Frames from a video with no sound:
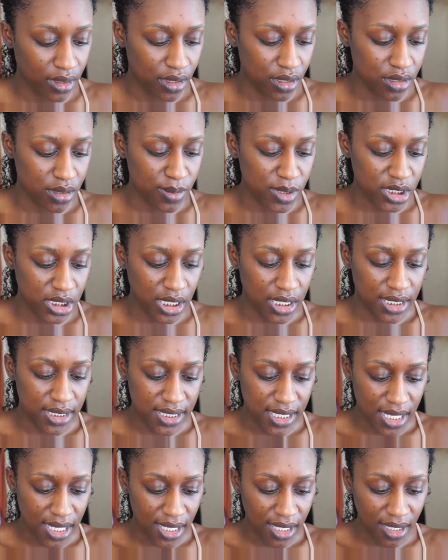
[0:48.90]
So I'm just gonna
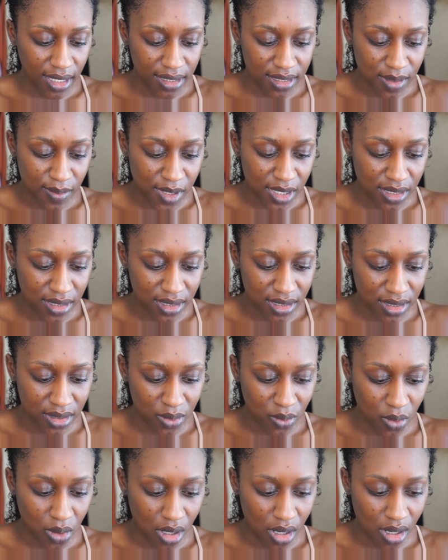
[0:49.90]
take some of the
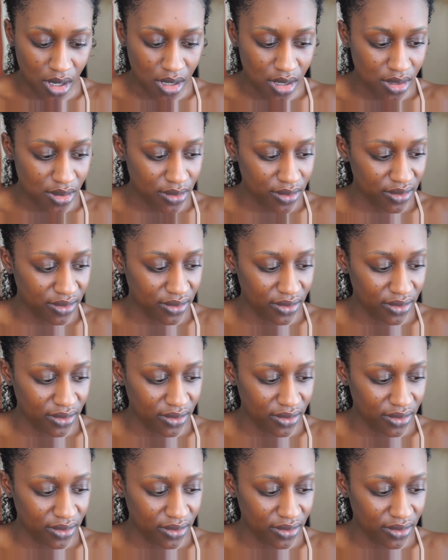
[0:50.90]
Suave